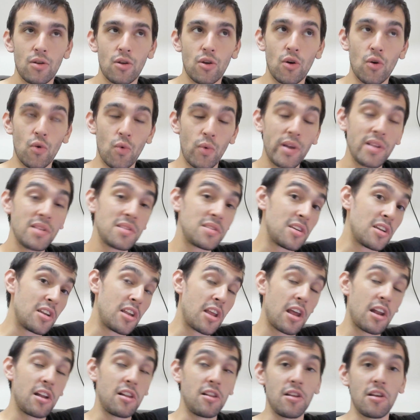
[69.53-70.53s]

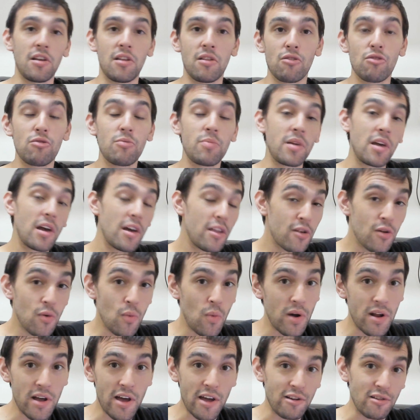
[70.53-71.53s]
coincidentally there will be other
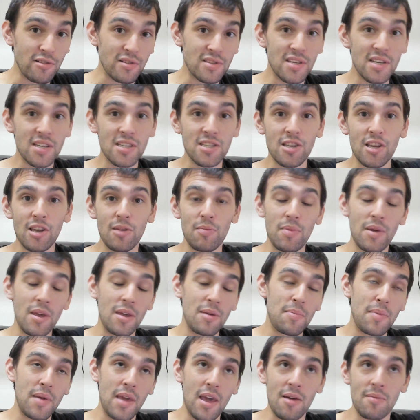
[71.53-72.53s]
160
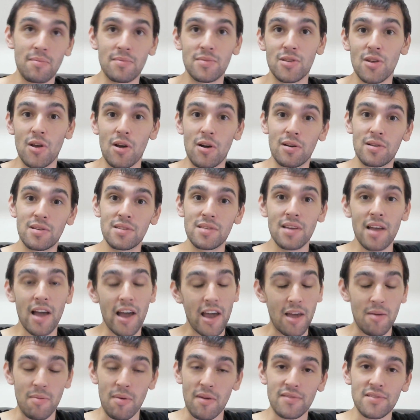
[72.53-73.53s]
BPM songs
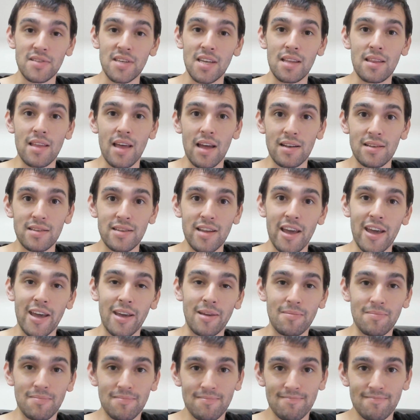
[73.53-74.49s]
I MFC'd that day.